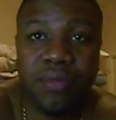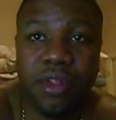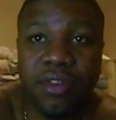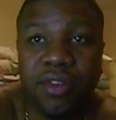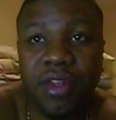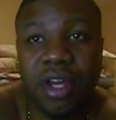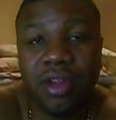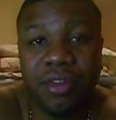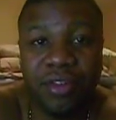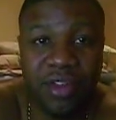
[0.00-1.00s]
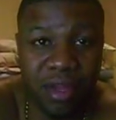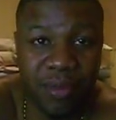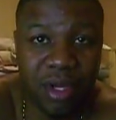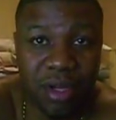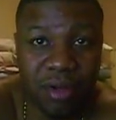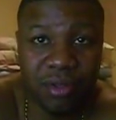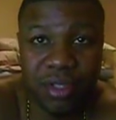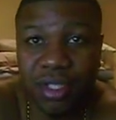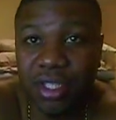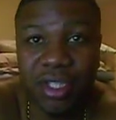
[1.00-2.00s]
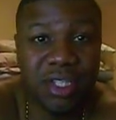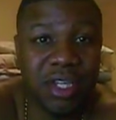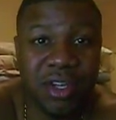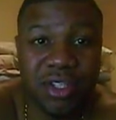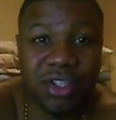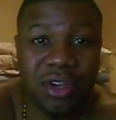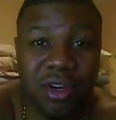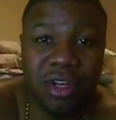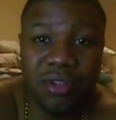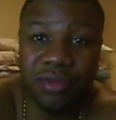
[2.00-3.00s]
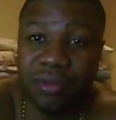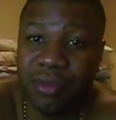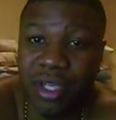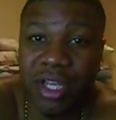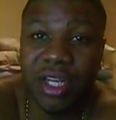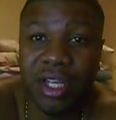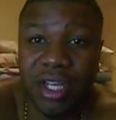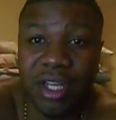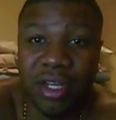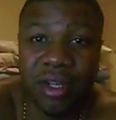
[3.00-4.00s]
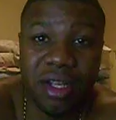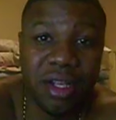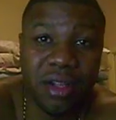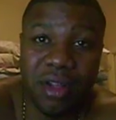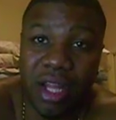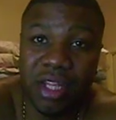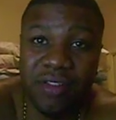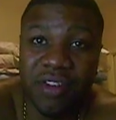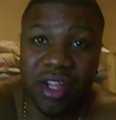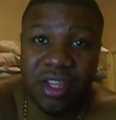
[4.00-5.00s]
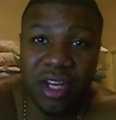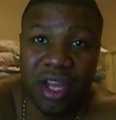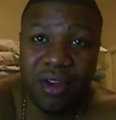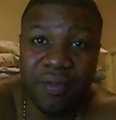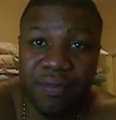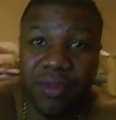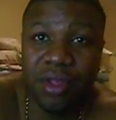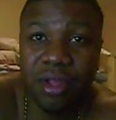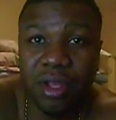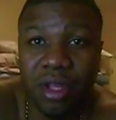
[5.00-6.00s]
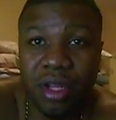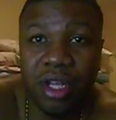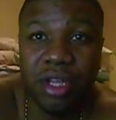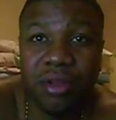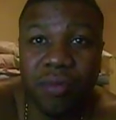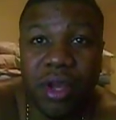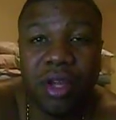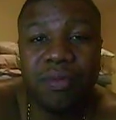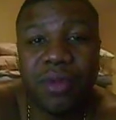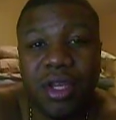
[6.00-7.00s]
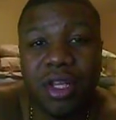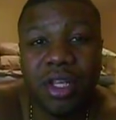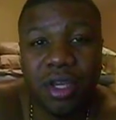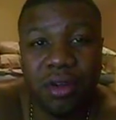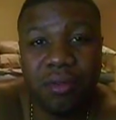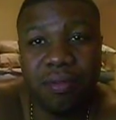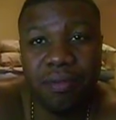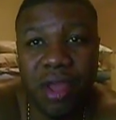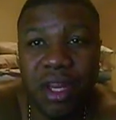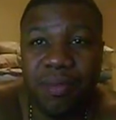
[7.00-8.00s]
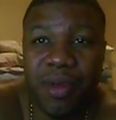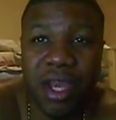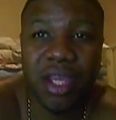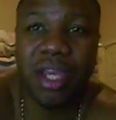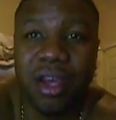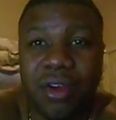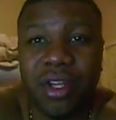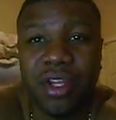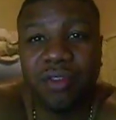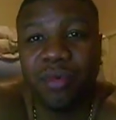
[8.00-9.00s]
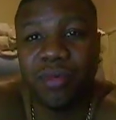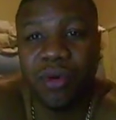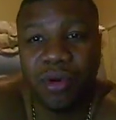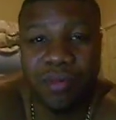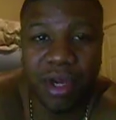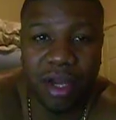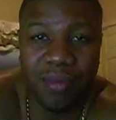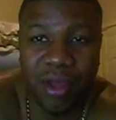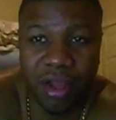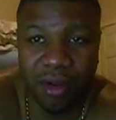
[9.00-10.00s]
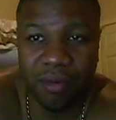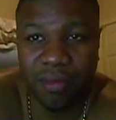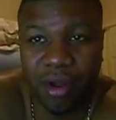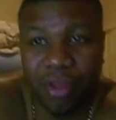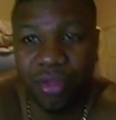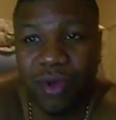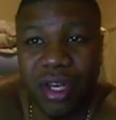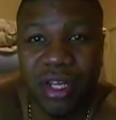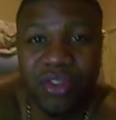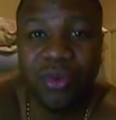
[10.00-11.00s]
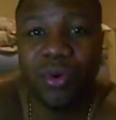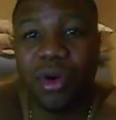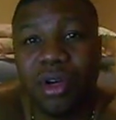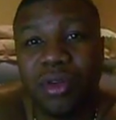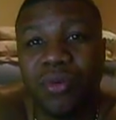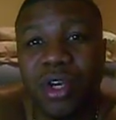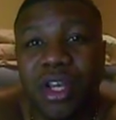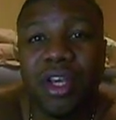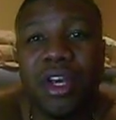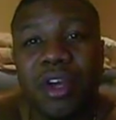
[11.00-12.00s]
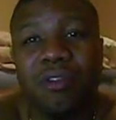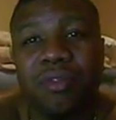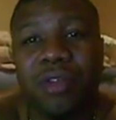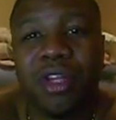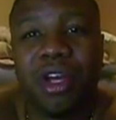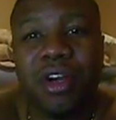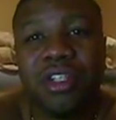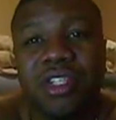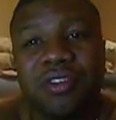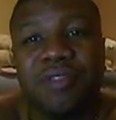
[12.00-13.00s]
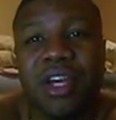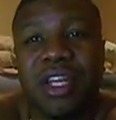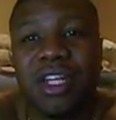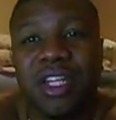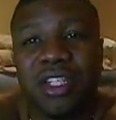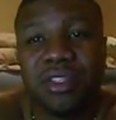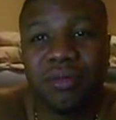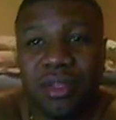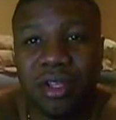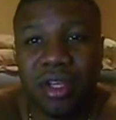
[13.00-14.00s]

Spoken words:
This is how the statement goes, and this is how it starts from beginning to end. I leave nothing out. Let the record be clear. Manny Pacquiao and his promoter Bob Arum are threatening to walk away from the largest fight in history.